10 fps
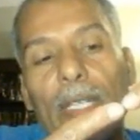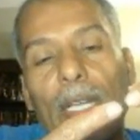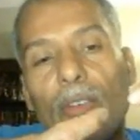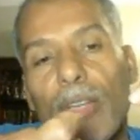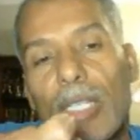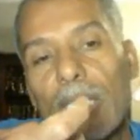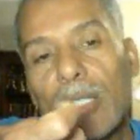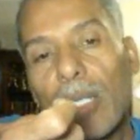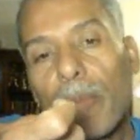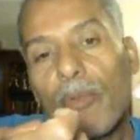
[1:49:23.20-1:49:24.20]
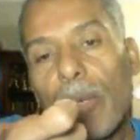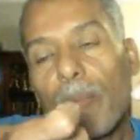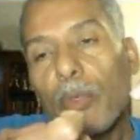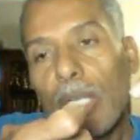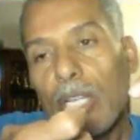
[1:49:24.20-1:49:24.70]
increases the
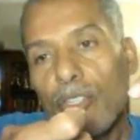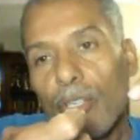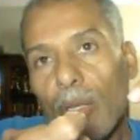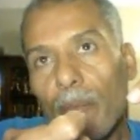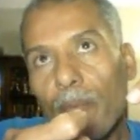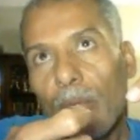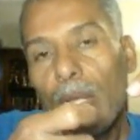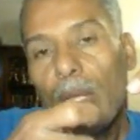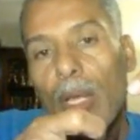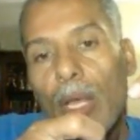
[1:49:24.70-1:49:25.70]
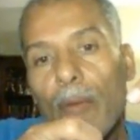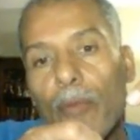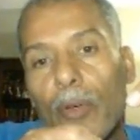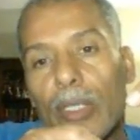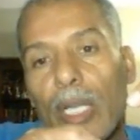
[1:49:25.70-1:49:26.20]
brain potential,
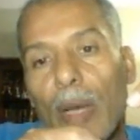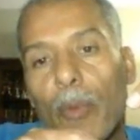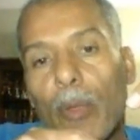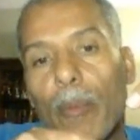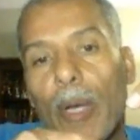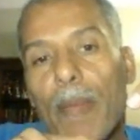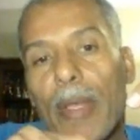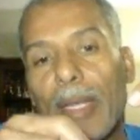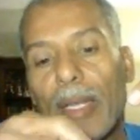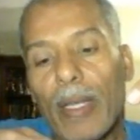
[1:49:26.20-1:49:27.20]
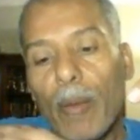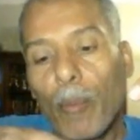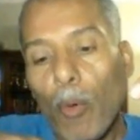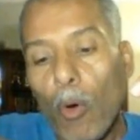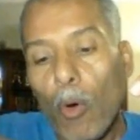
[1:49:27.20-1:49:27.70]
for example, by making it
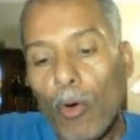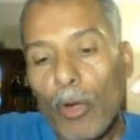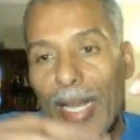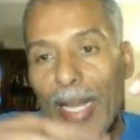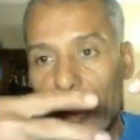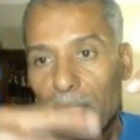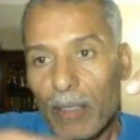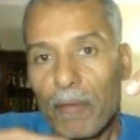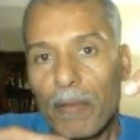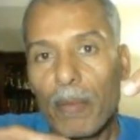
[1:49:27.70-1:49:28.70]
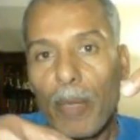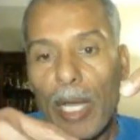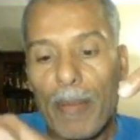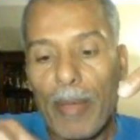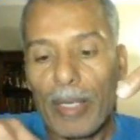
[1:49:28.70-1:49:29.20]
more negative,
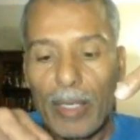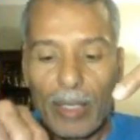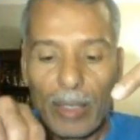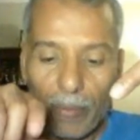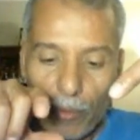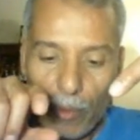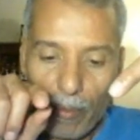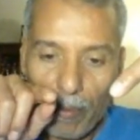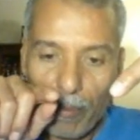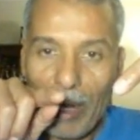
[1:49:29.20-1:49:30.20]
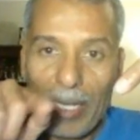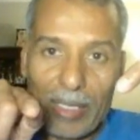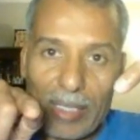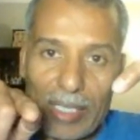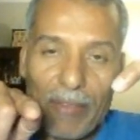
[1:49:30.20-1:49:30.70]
by making it from
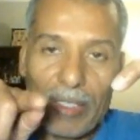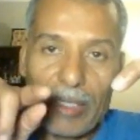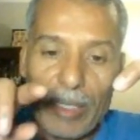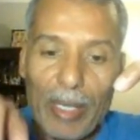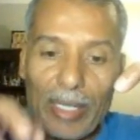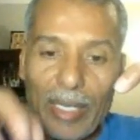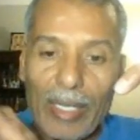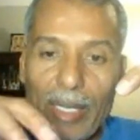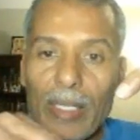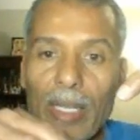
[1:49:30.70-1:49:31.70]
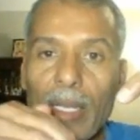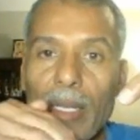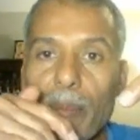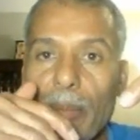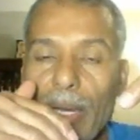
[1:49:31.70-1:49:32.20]
minus 70, making it
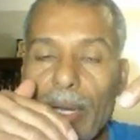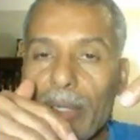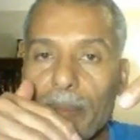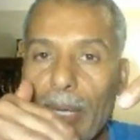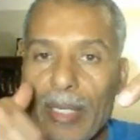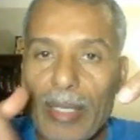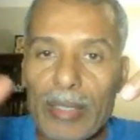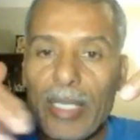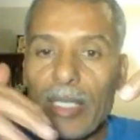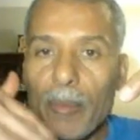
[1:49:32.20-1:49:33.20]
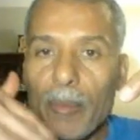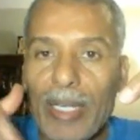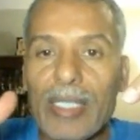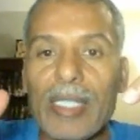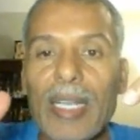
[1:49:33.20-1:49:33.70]
minus 80,
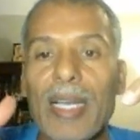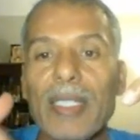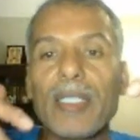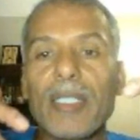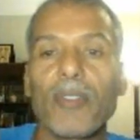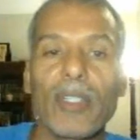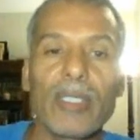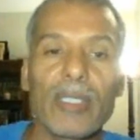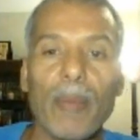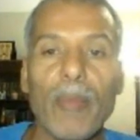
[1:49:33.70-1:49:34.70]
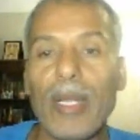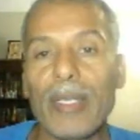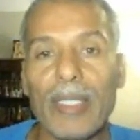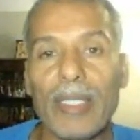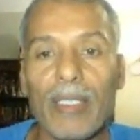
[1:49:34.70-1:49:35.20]
minus 90, for example,
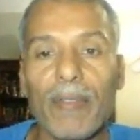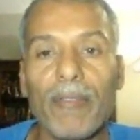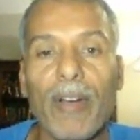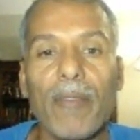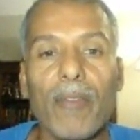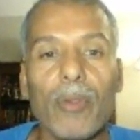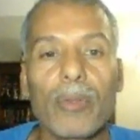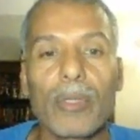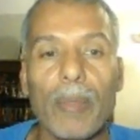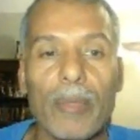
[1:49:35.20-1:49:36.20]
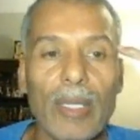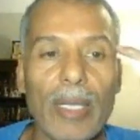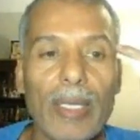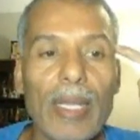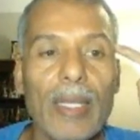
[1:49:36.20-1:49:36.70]
minus 85 or something
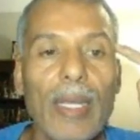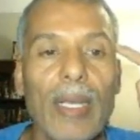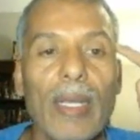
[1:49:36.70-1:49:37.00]
like that,